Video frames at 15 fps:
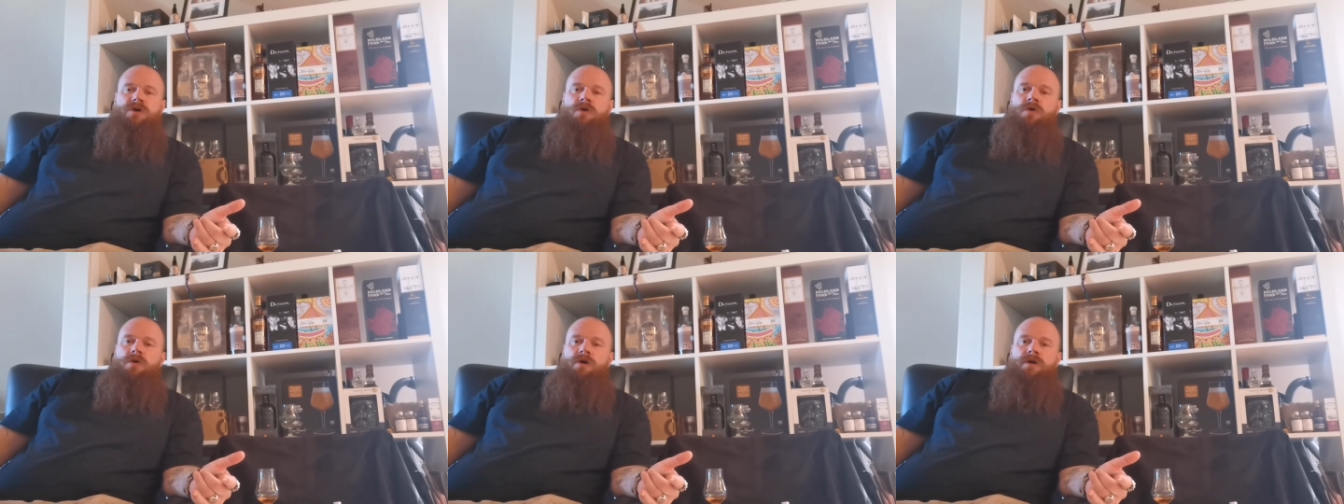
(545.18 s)

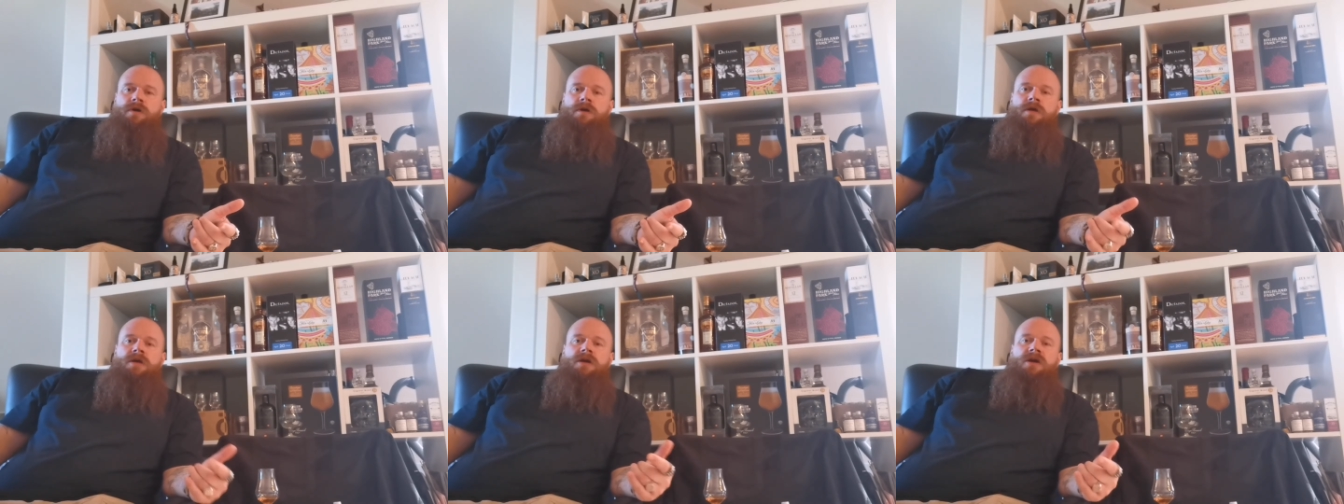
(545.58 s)
are
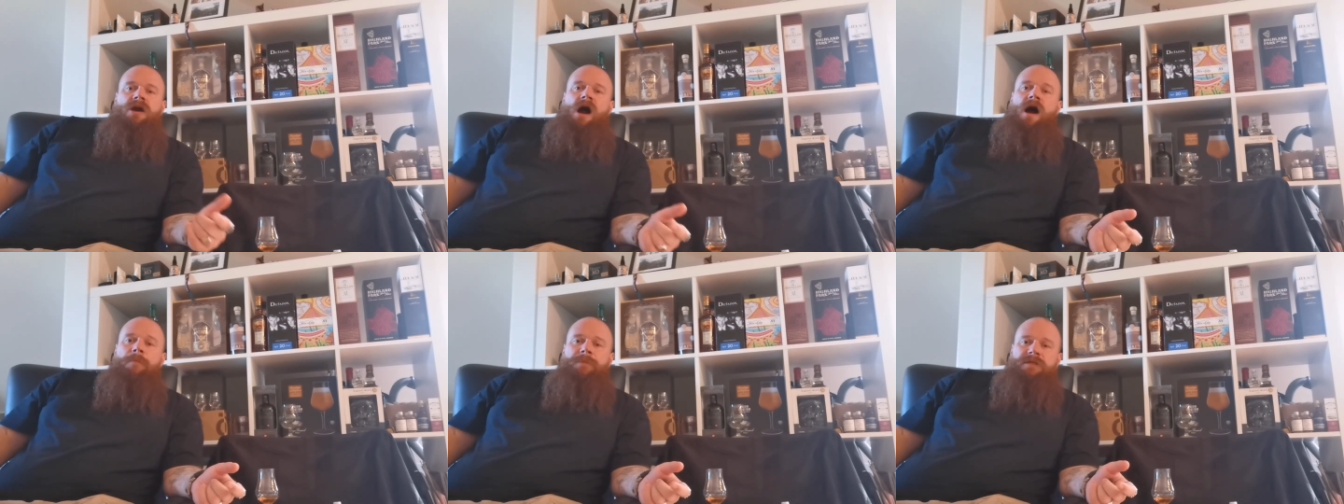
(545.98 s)

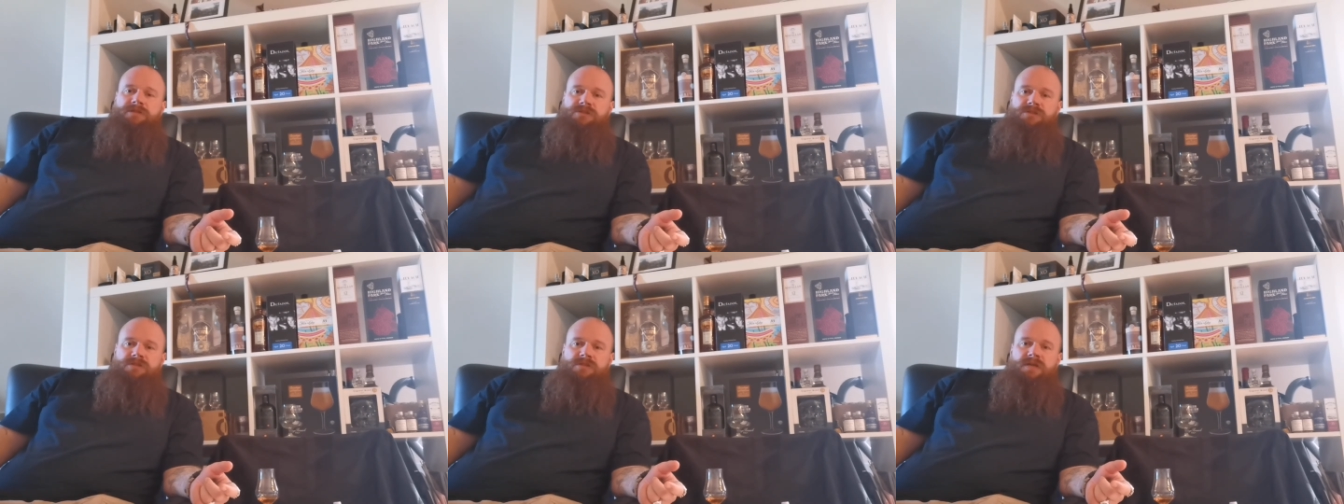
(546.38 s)

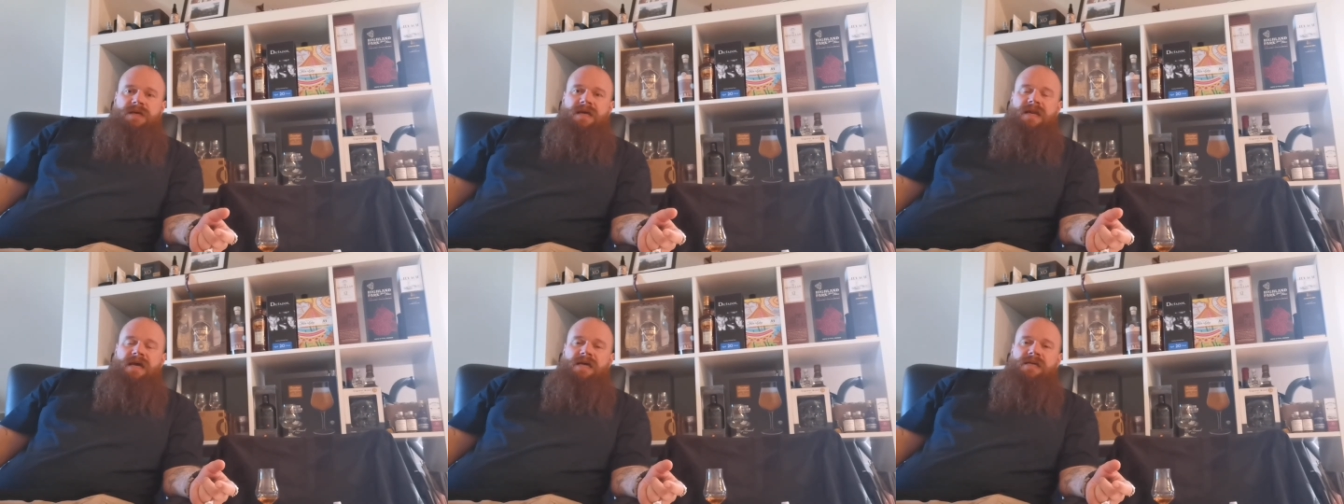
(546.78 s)
comments,
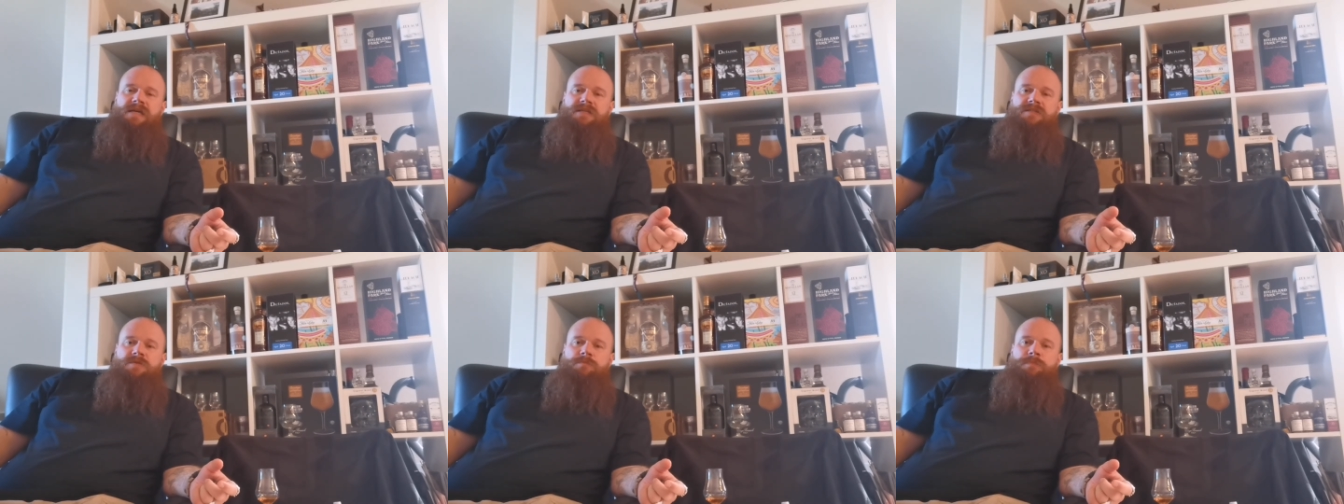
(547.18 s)
and I
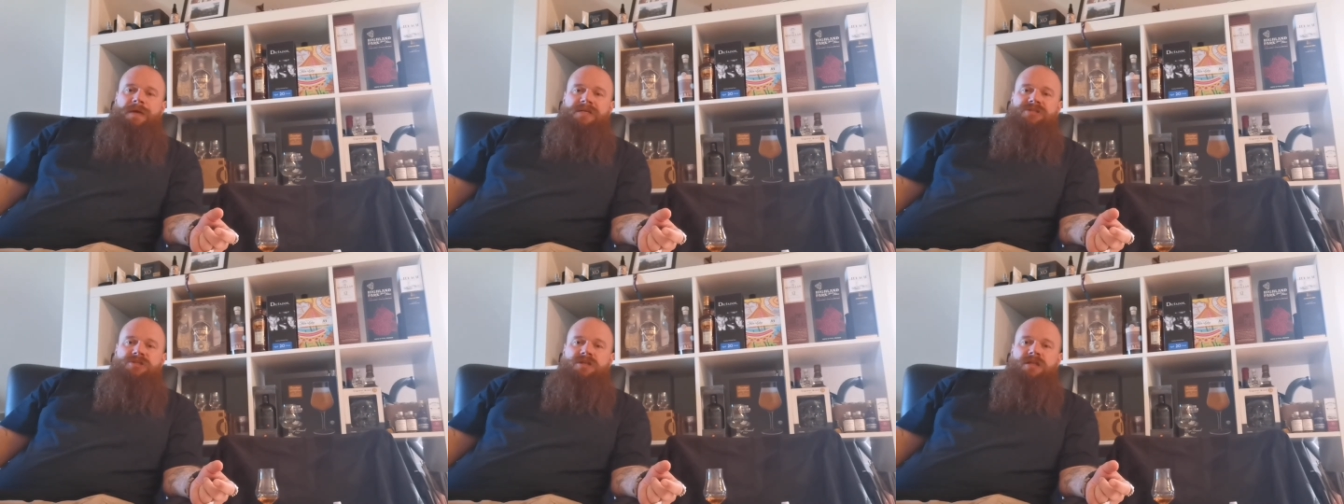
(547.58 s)

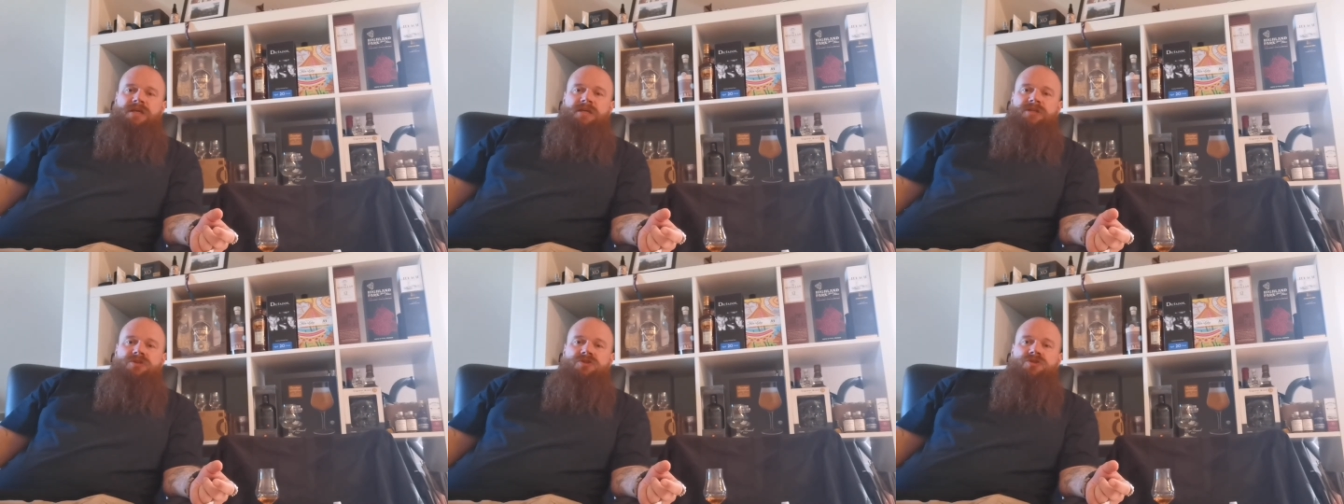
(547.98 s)

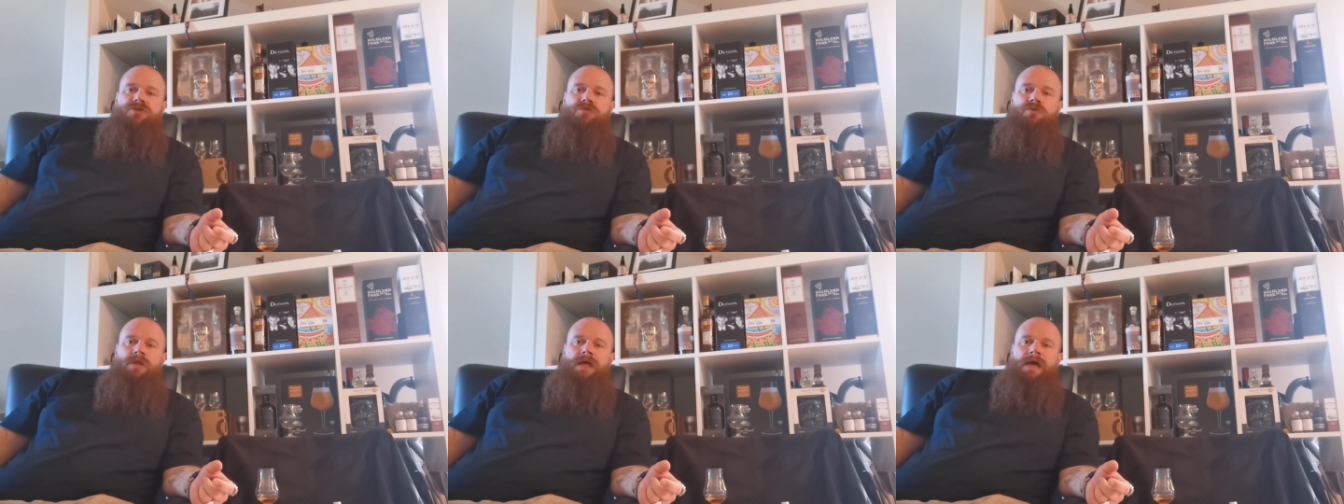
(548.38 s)
especially
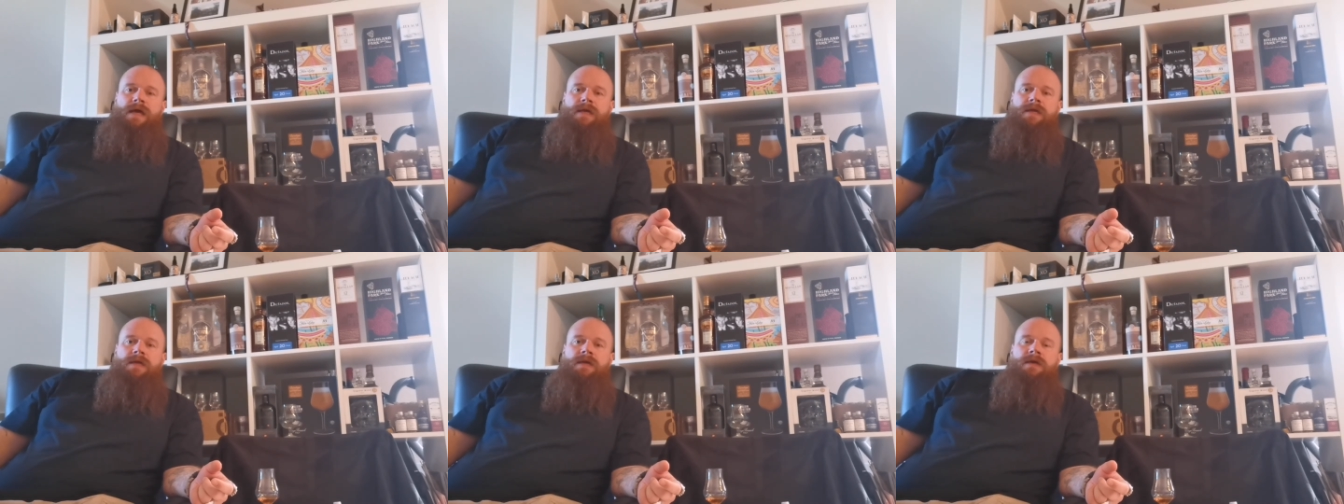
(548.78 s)
do
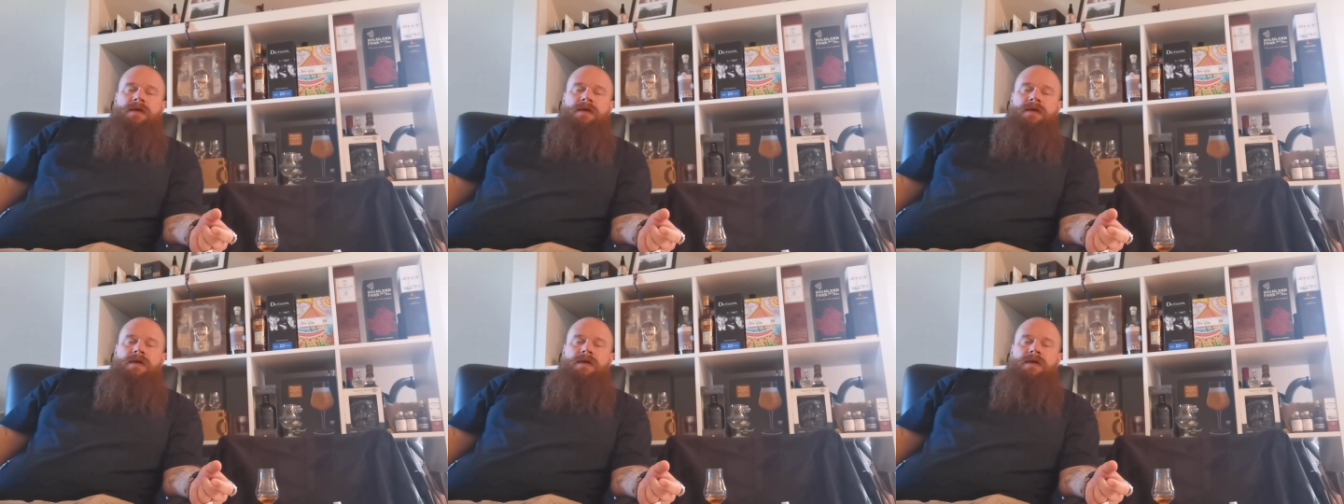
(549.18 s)
like